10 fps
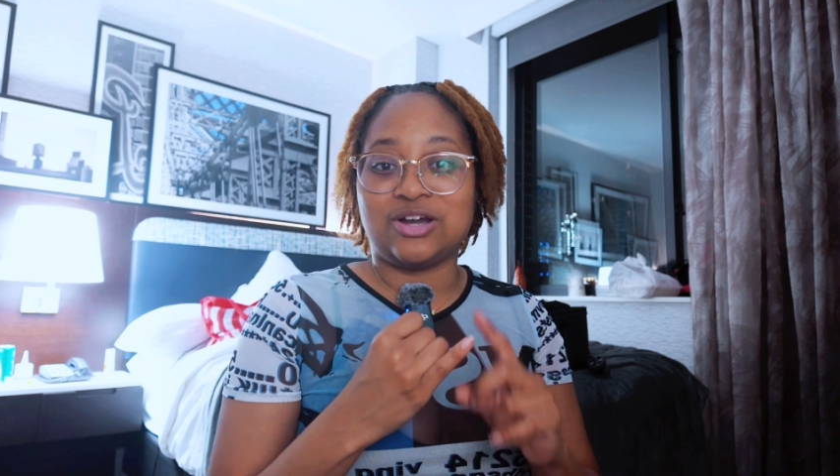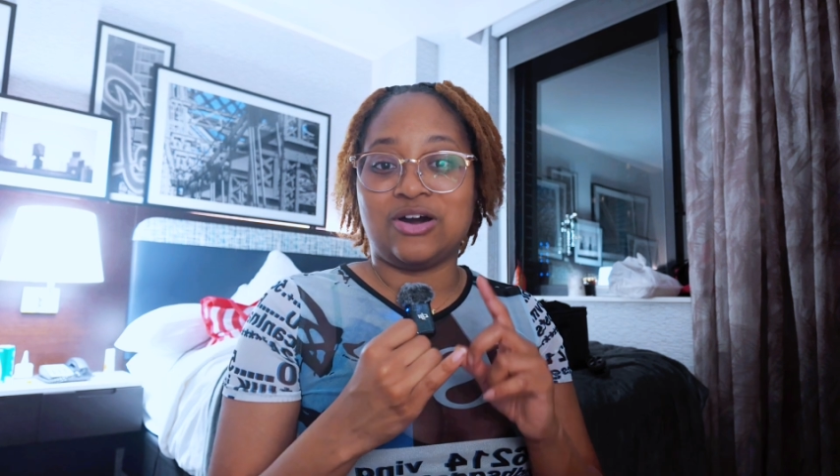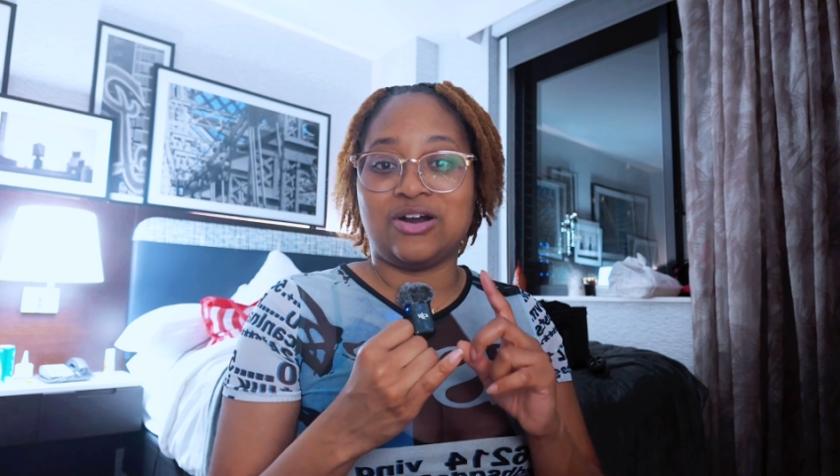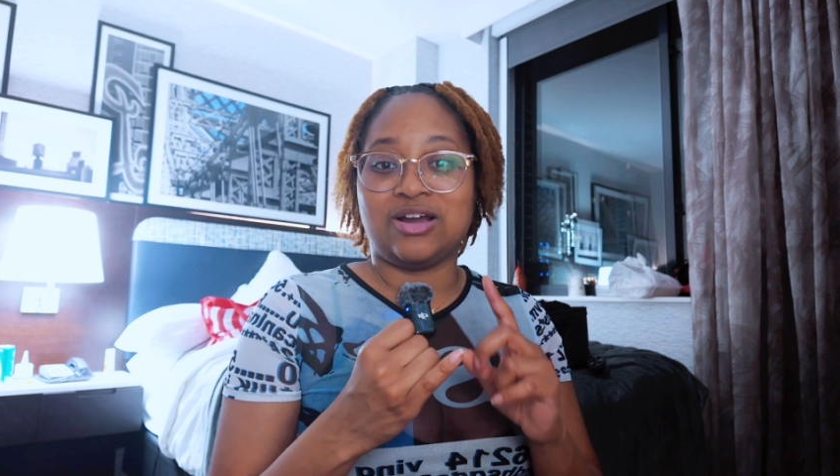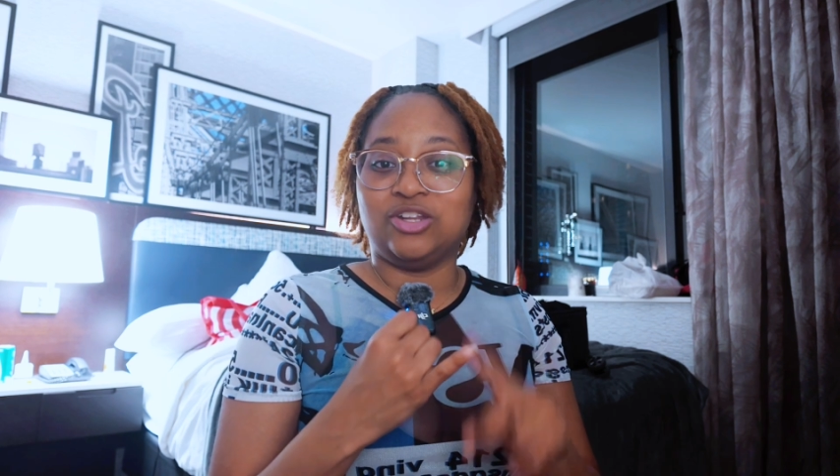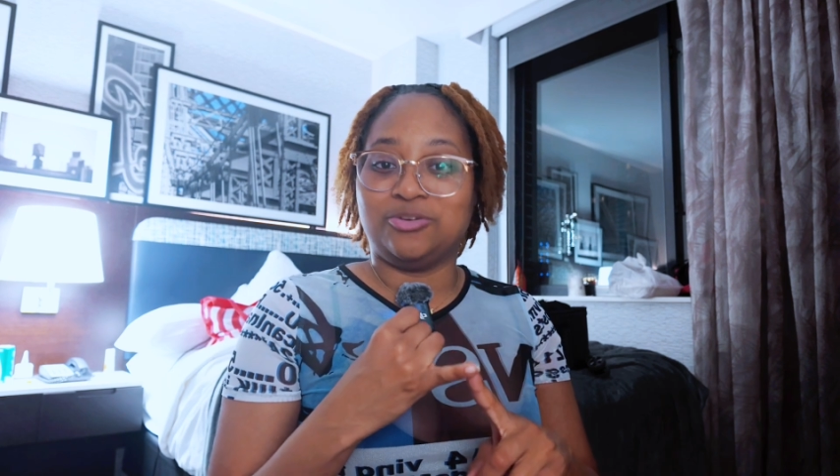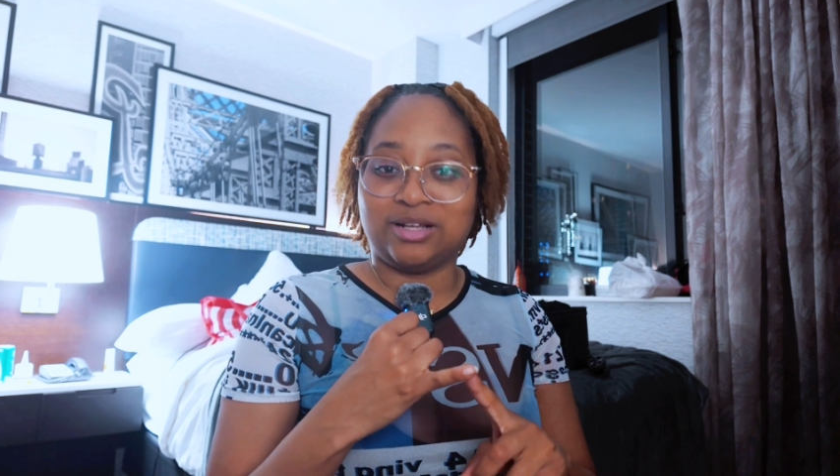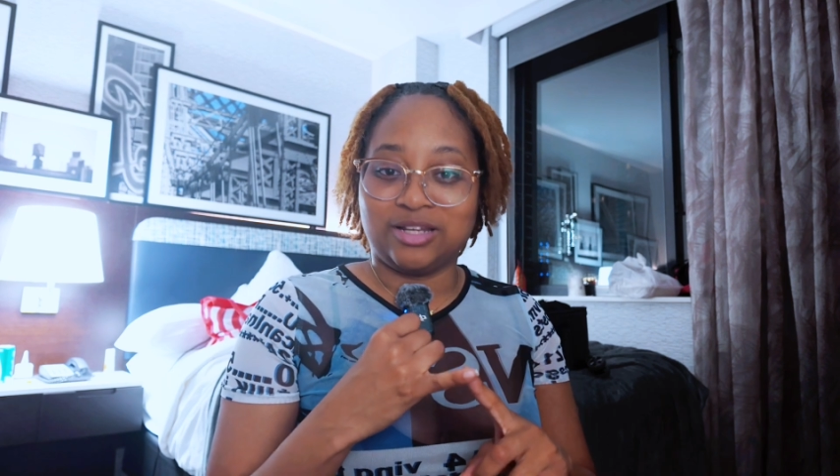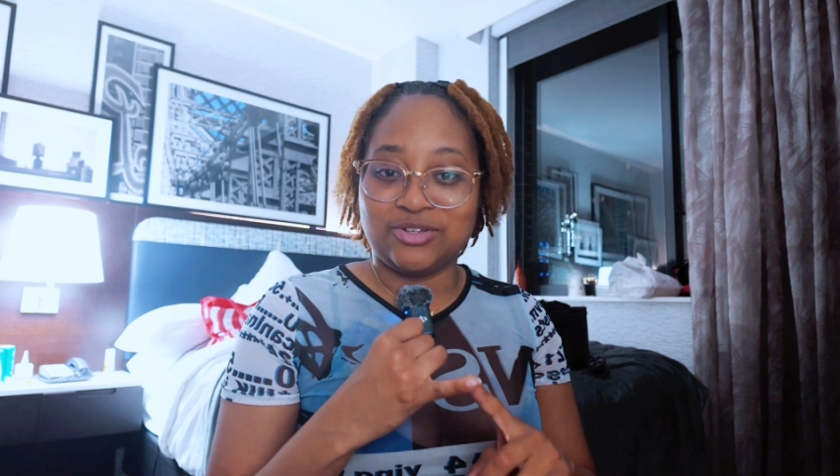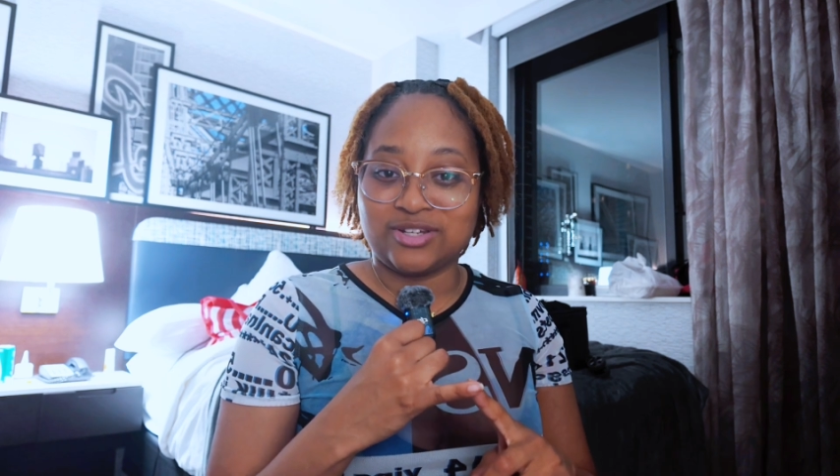are a little
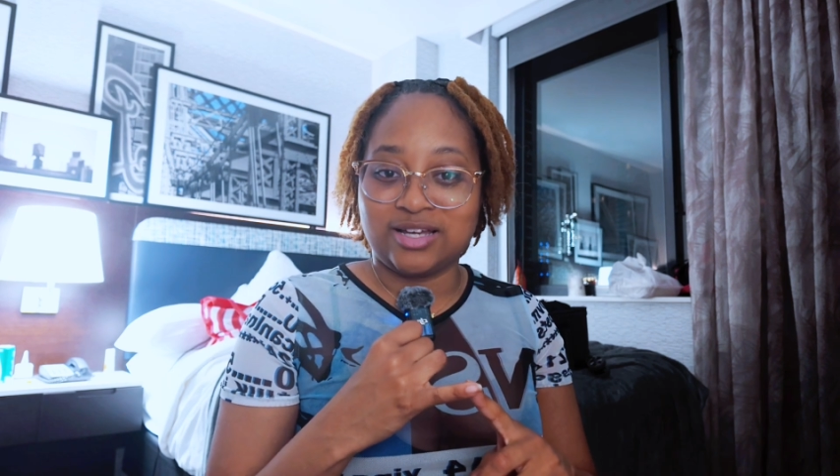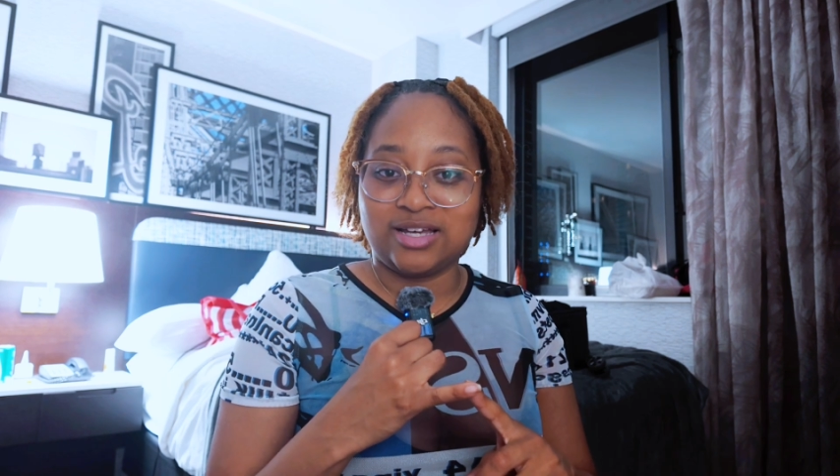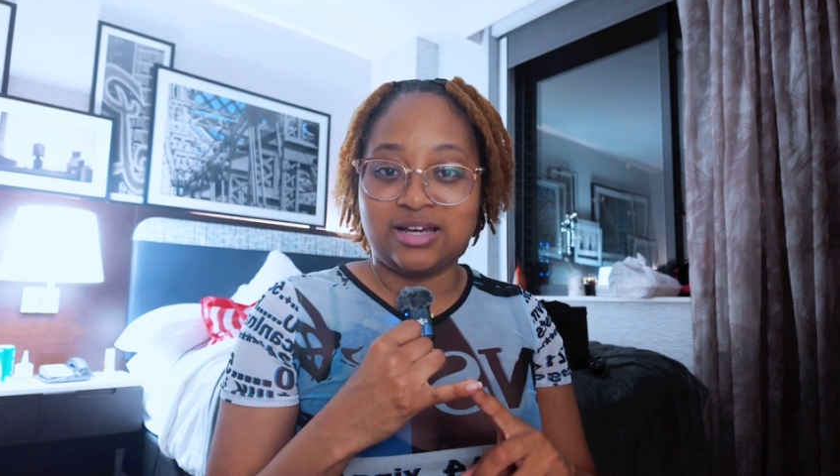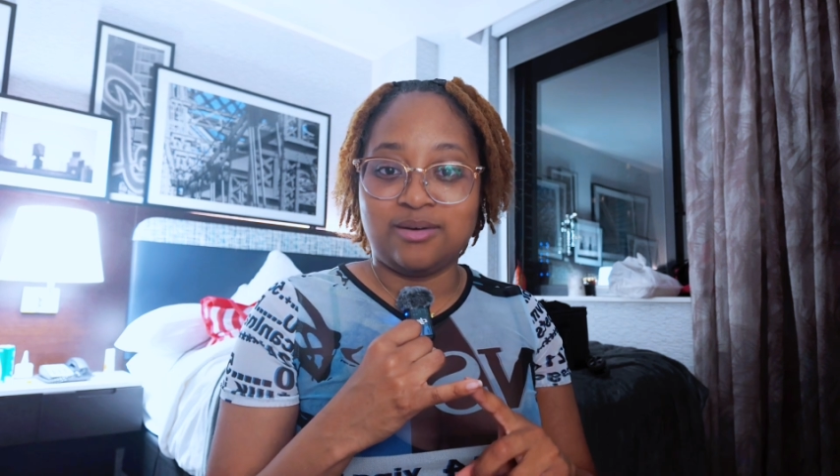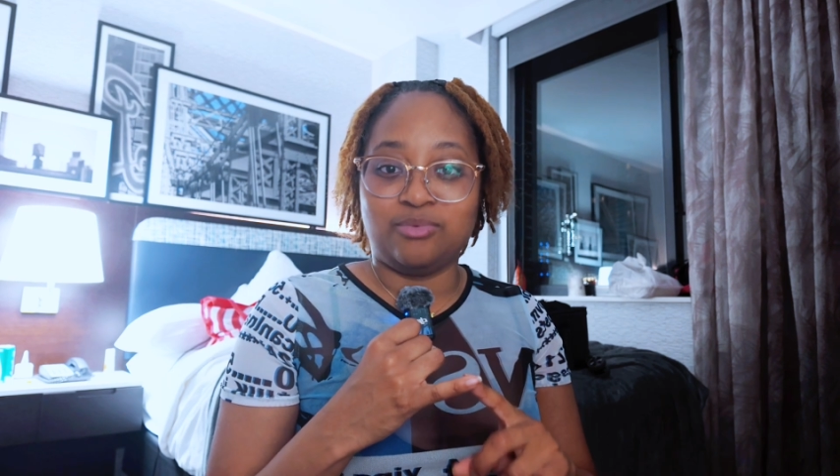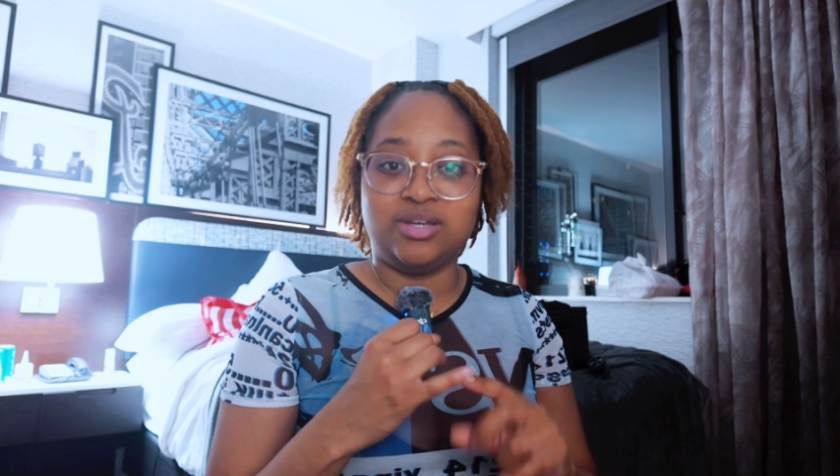bit closer up,